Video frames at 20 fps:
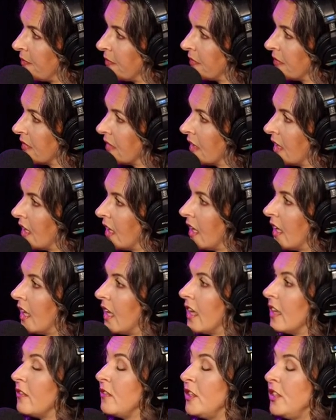Mm.
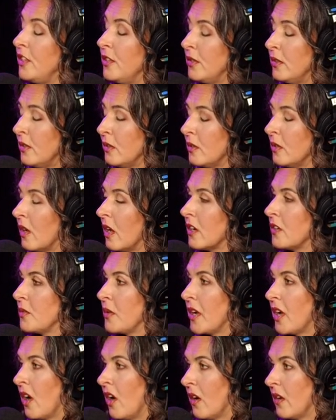If you are
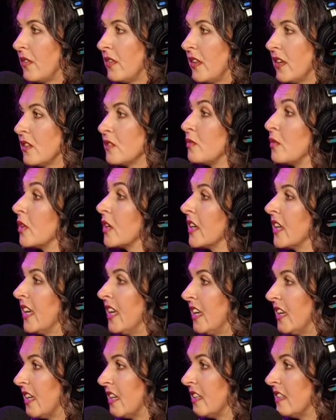doing hard things for
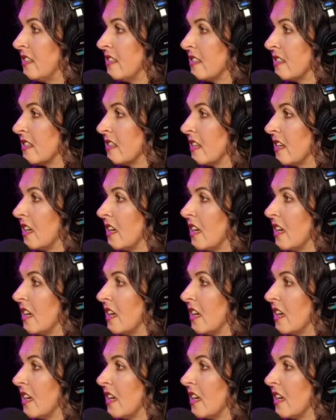kids,